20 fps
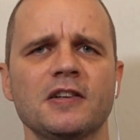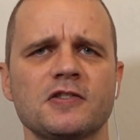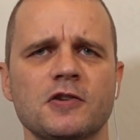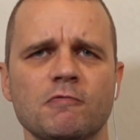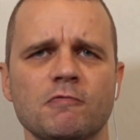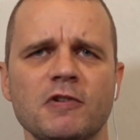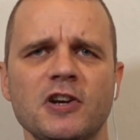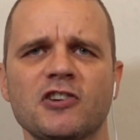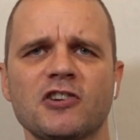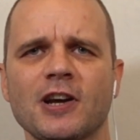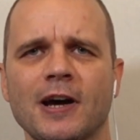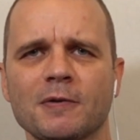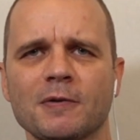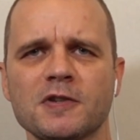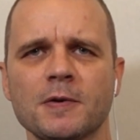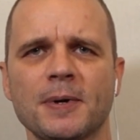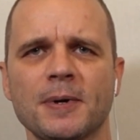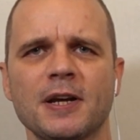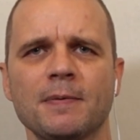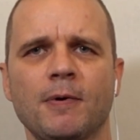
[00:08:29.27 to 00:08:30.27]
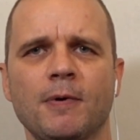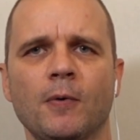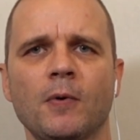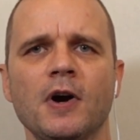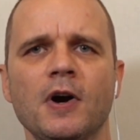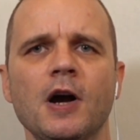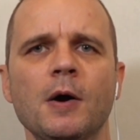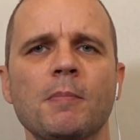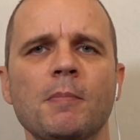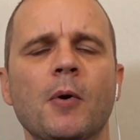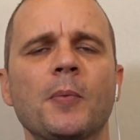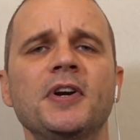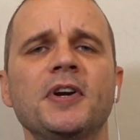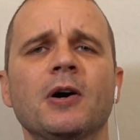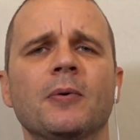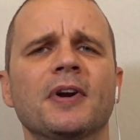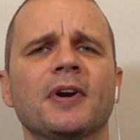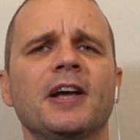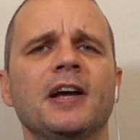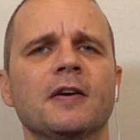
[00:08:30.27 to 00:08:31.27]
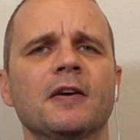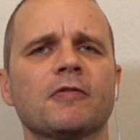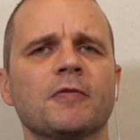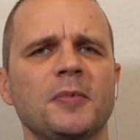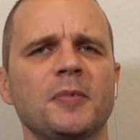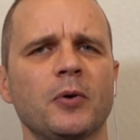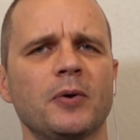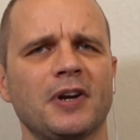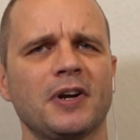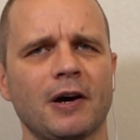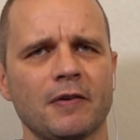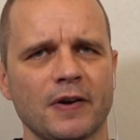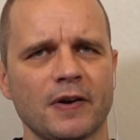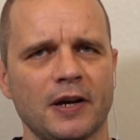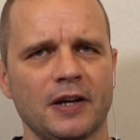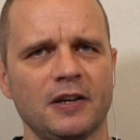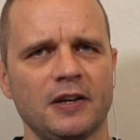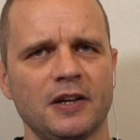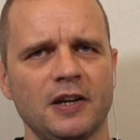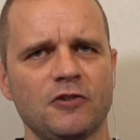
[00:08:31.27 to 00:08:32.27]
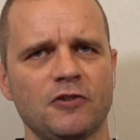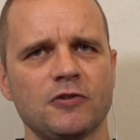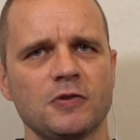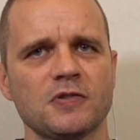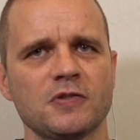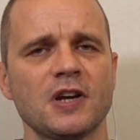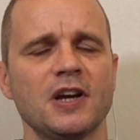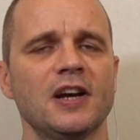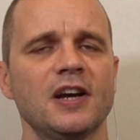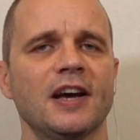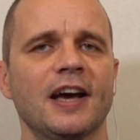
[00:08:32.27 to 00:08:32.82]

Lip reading: to reach out to people, but we don't want to hear from you in other issues.